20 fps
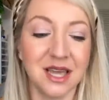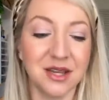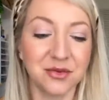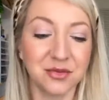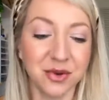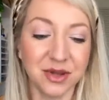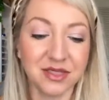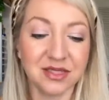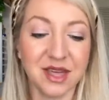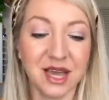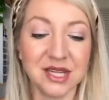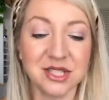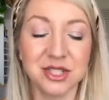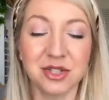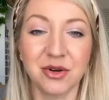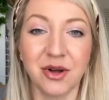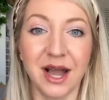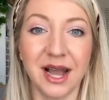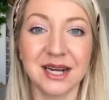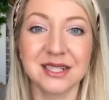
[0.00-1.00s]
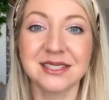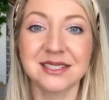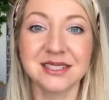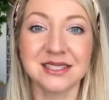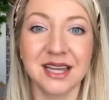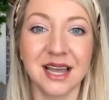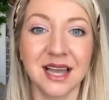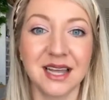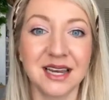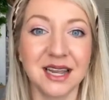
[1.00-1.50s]
And with that, you'll
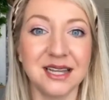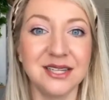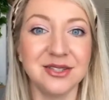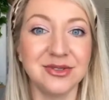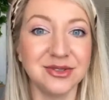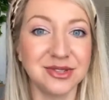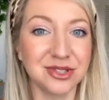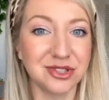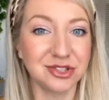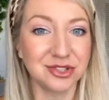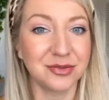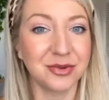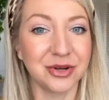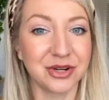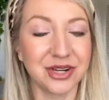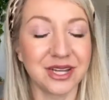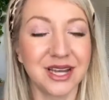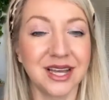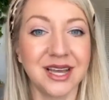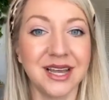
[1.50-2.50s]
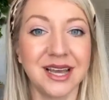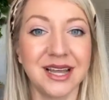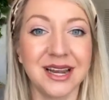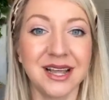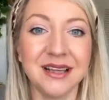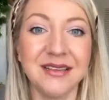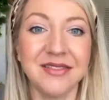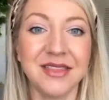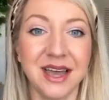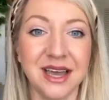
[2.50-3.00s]
actually get a new distributor kit.
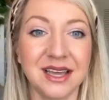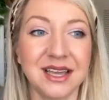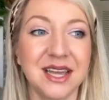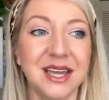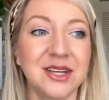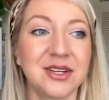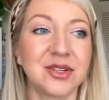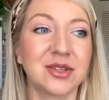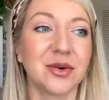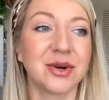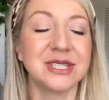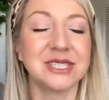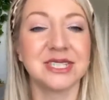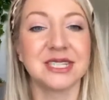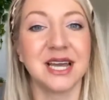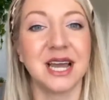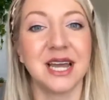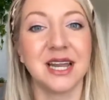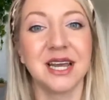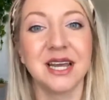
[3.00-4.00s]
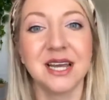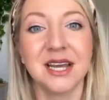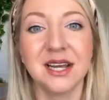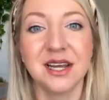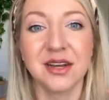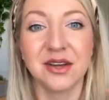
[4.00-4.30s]
And in that kit, you're going to get